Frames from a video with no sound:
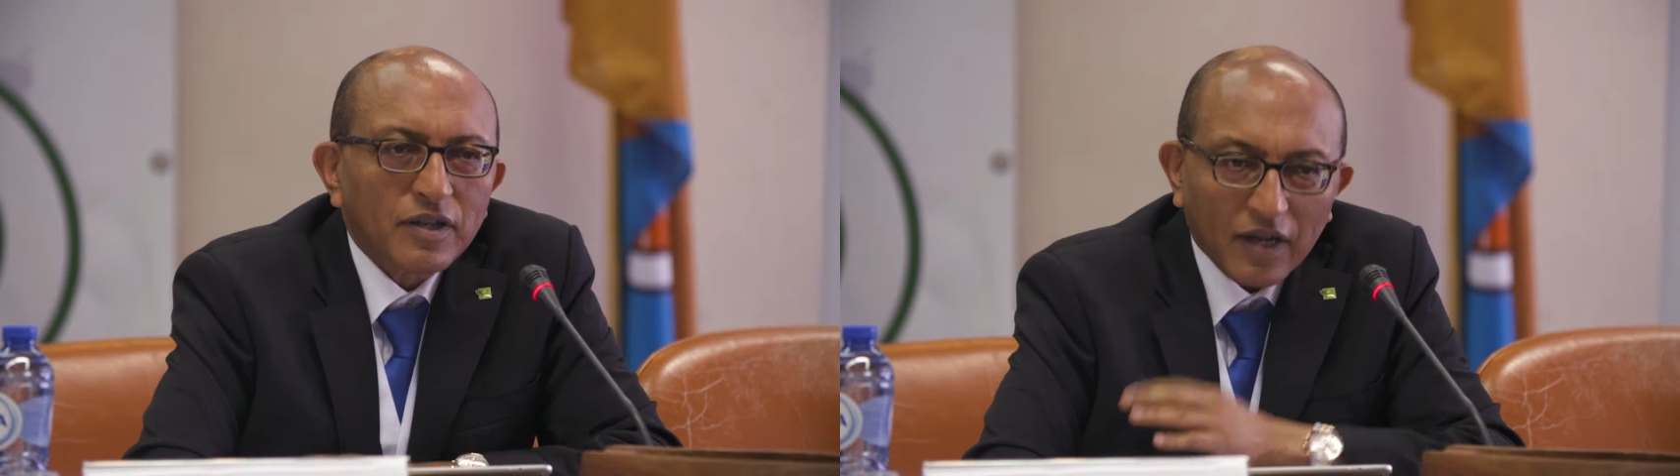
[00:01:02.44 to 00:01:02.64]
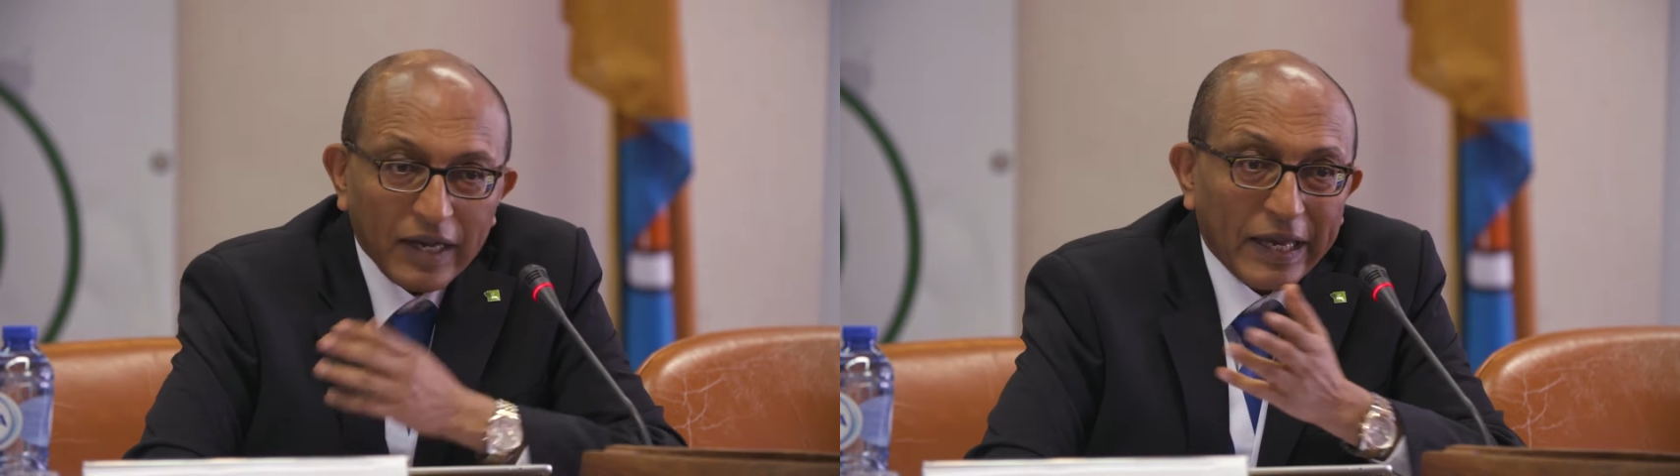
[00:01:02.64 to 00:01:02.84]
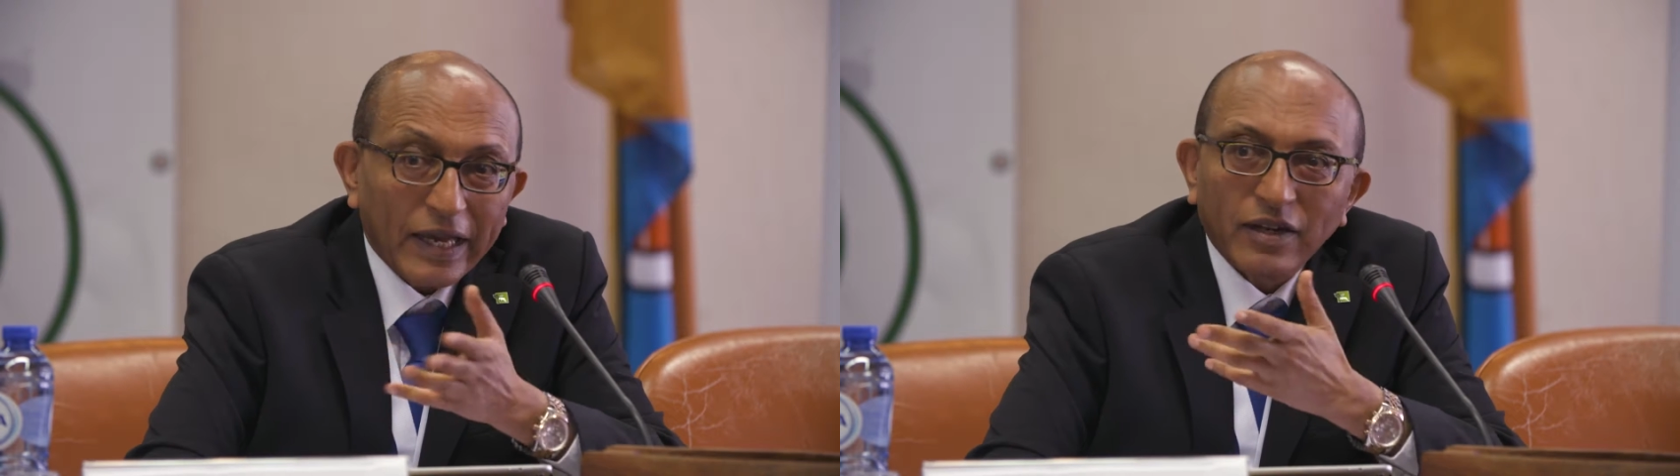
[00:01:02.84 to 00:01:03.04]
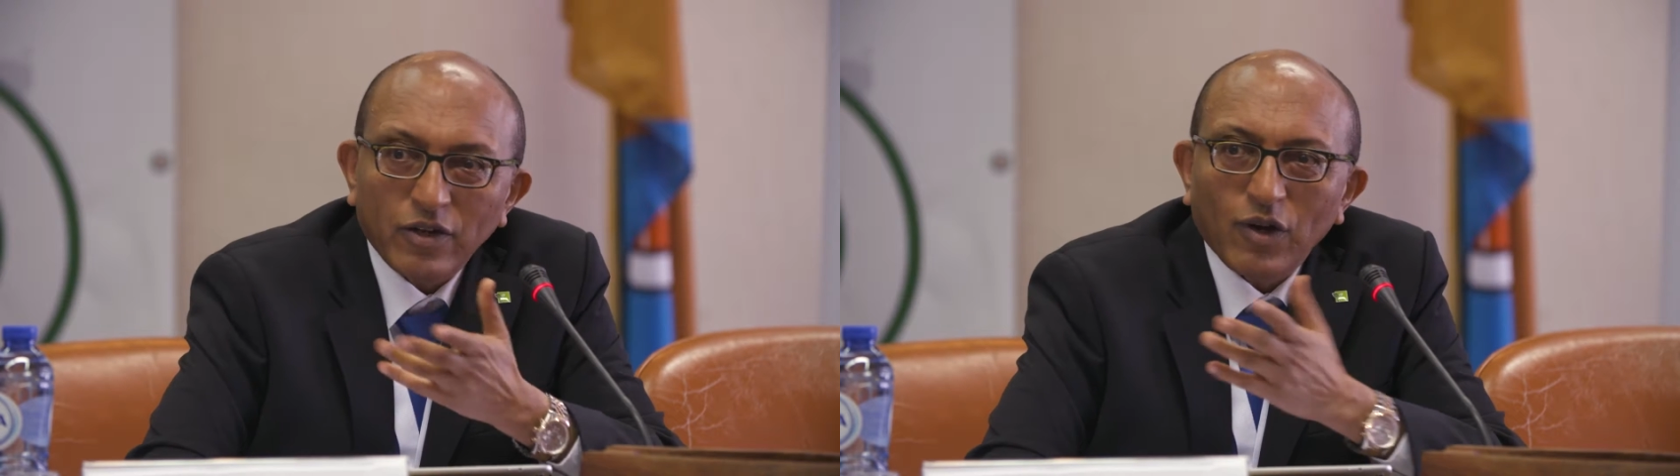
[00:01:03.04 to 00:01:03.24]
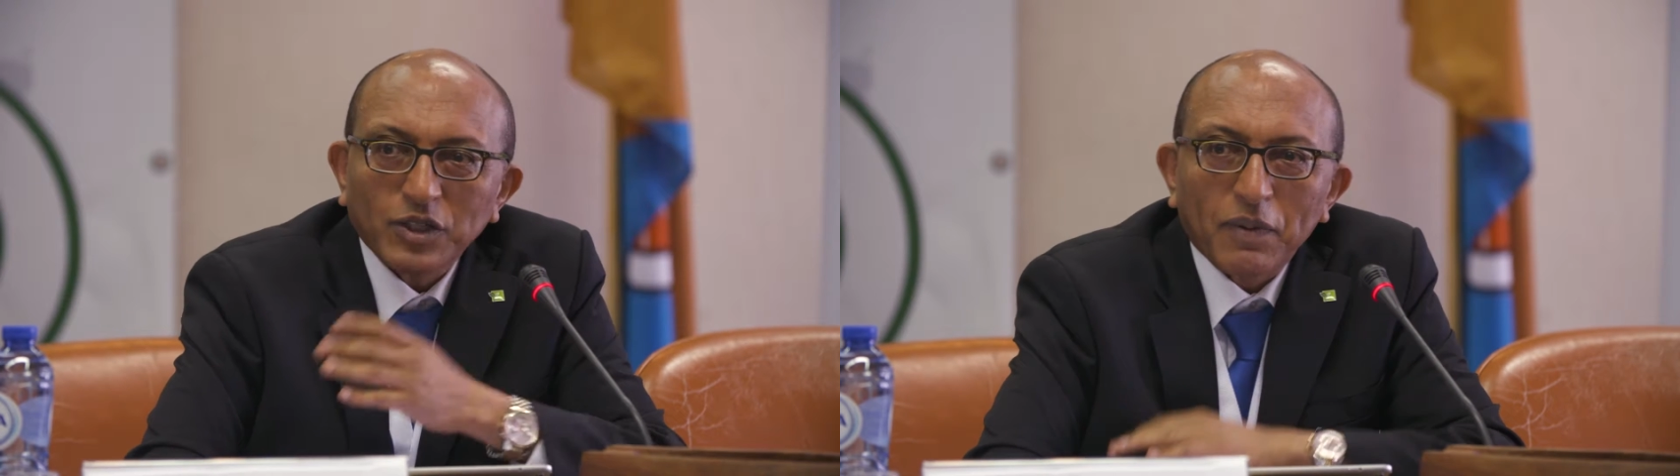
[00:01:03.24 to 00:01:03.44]

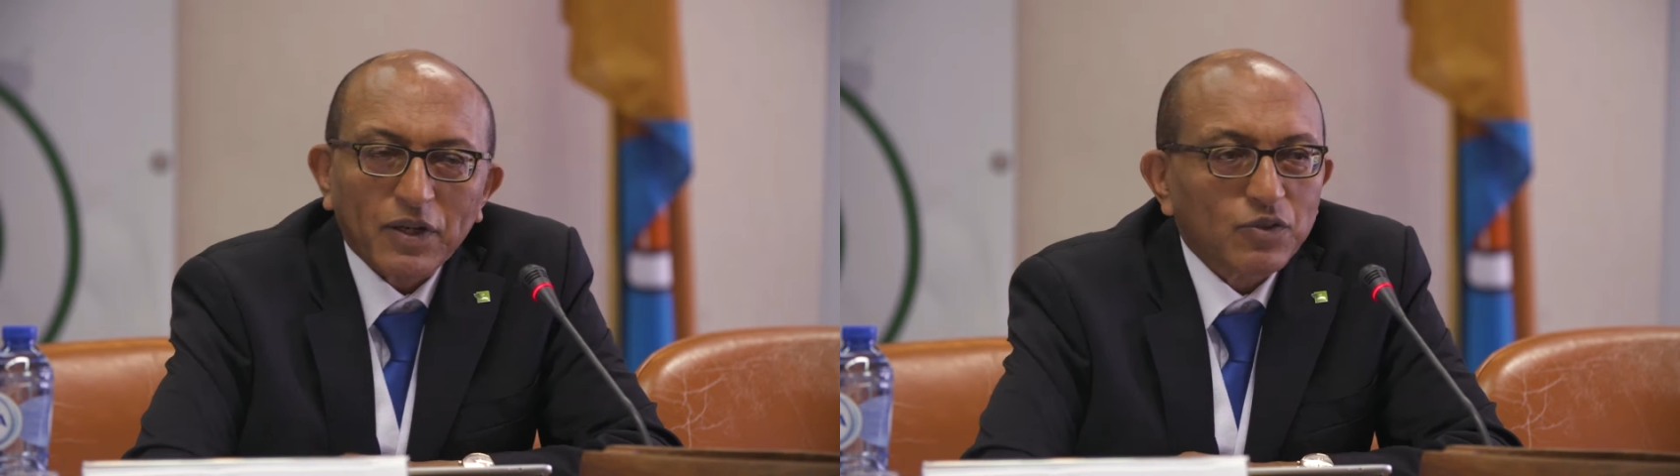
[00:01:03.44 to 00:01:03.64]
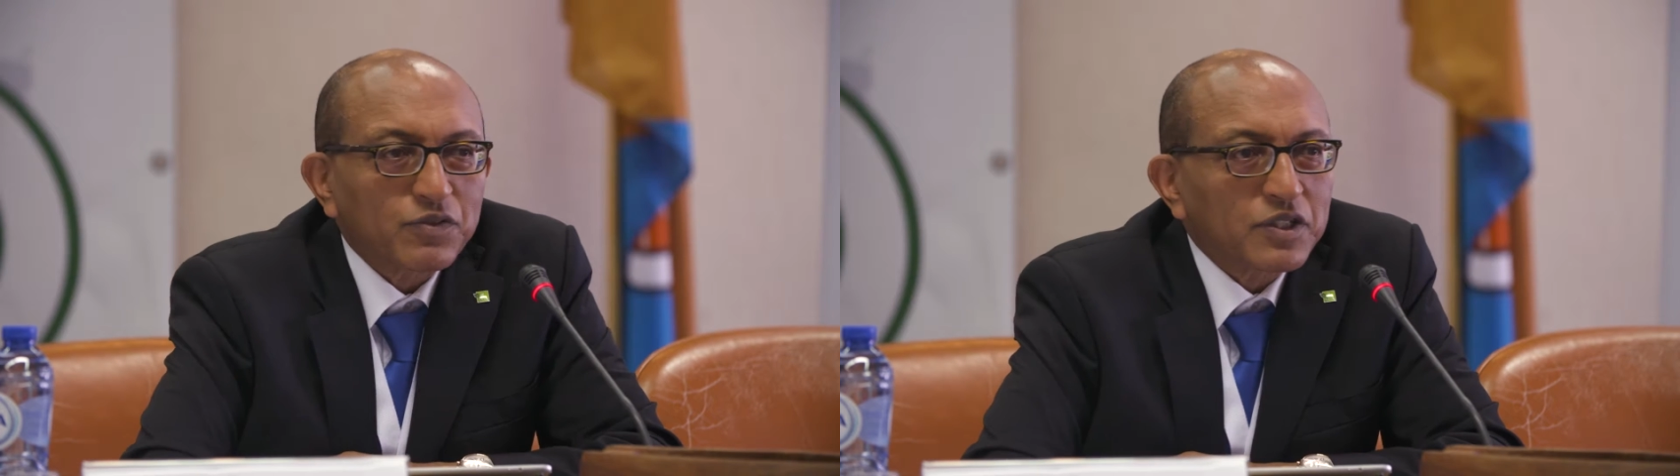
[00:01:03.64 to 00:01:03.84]
again, as part of